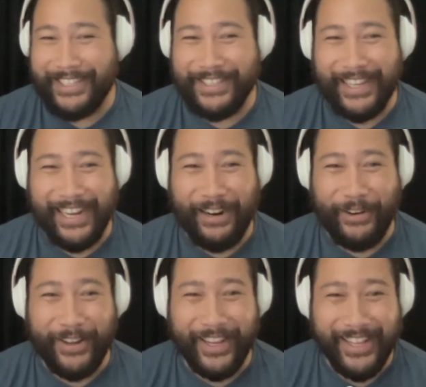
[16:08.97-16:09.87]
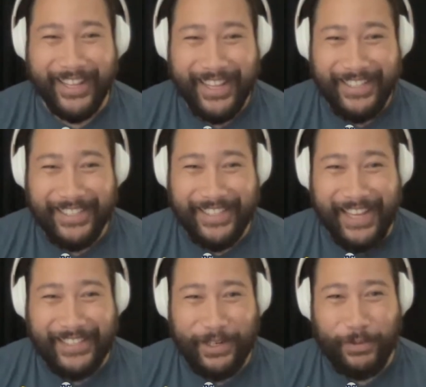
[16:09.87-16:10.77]
I don't know, like just
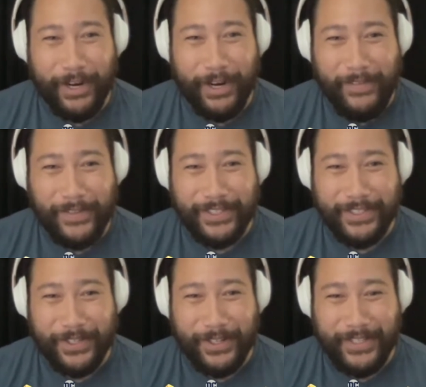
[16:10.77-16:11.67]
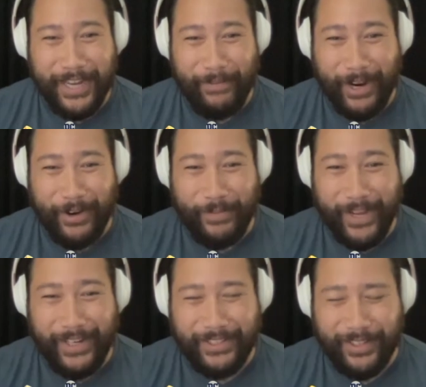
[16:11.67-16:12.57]
asking, why are you having such a hard time,
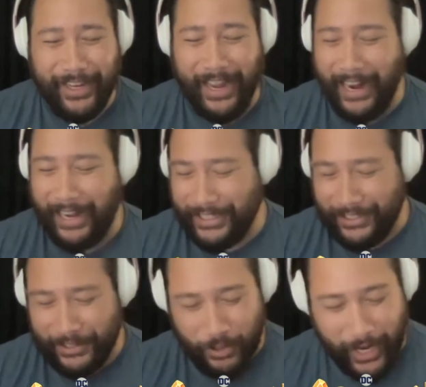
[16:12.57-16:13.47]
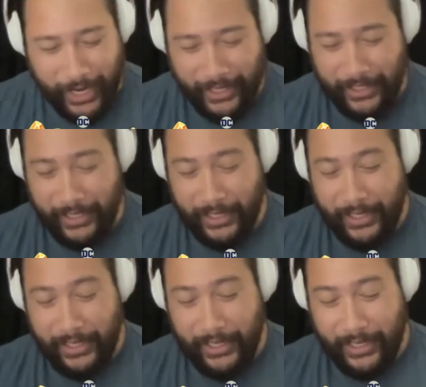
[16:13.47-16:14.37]
Aquaman? It's like, and I just try and
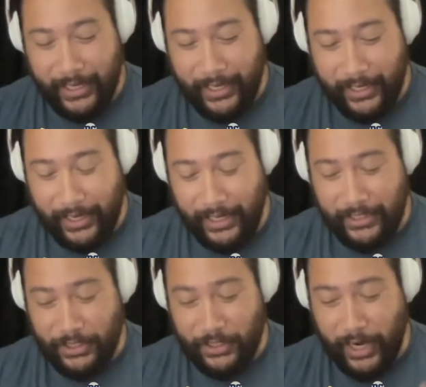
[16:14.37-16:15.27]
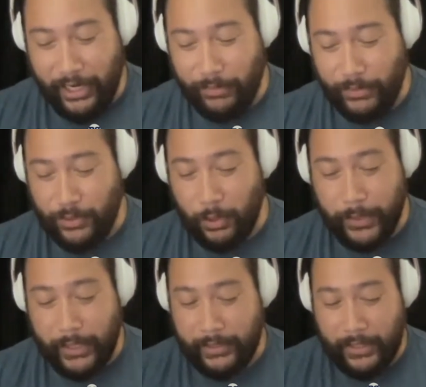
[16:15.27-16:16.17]
uh, I just try and
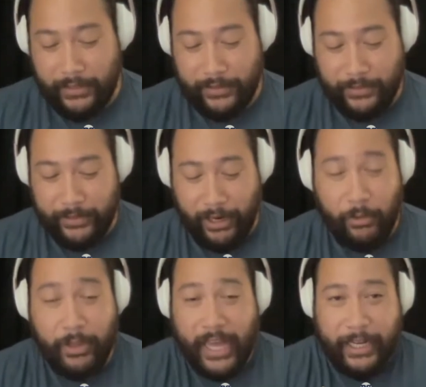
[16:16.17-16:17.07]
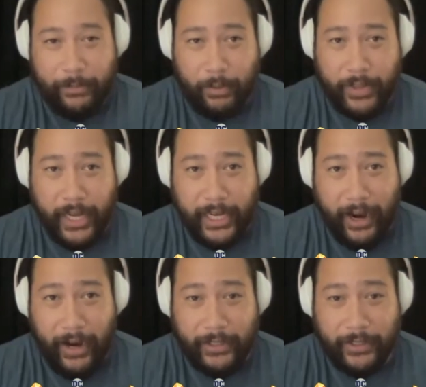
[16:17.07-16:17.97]
absorb it as, as you know, with any, but with any
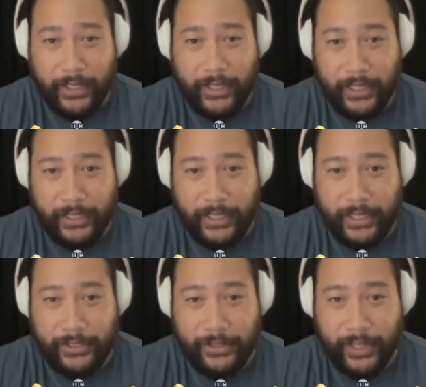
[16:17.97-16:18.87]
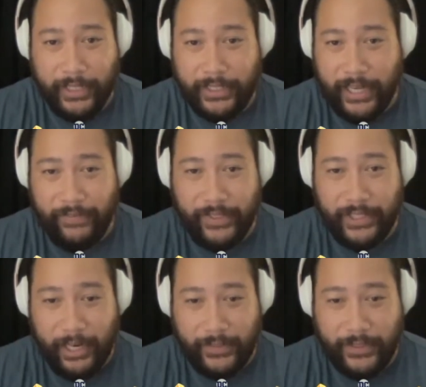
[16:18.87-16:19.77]
character, I, I, I do that. I just have
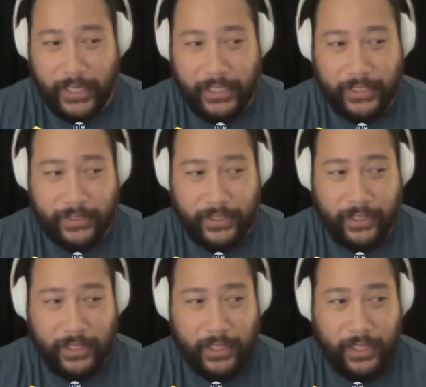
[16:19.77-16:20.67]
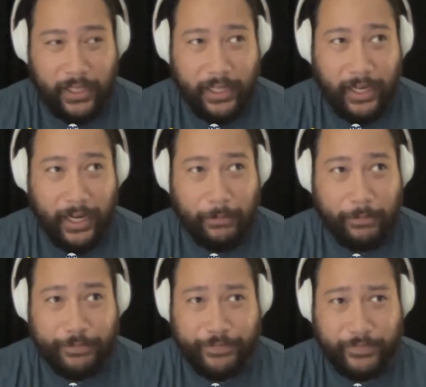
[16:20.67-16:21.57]
these conversations, and
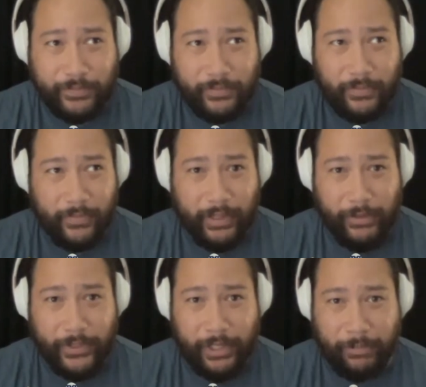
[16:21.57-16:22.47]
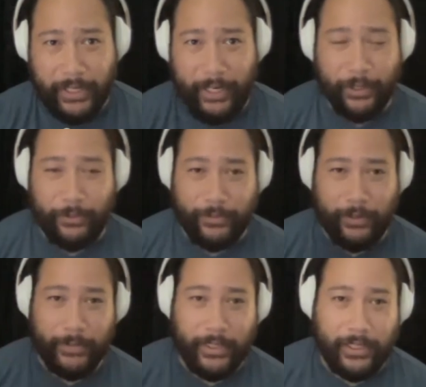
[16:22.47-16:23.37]
um, it was something I heard
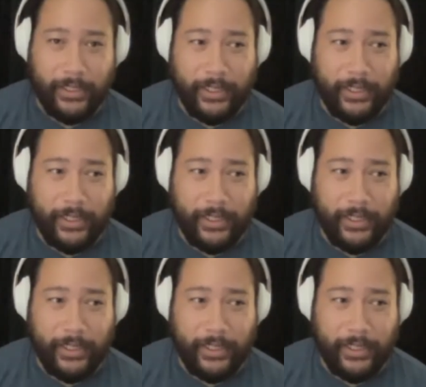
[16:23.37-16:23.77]
from a, uh,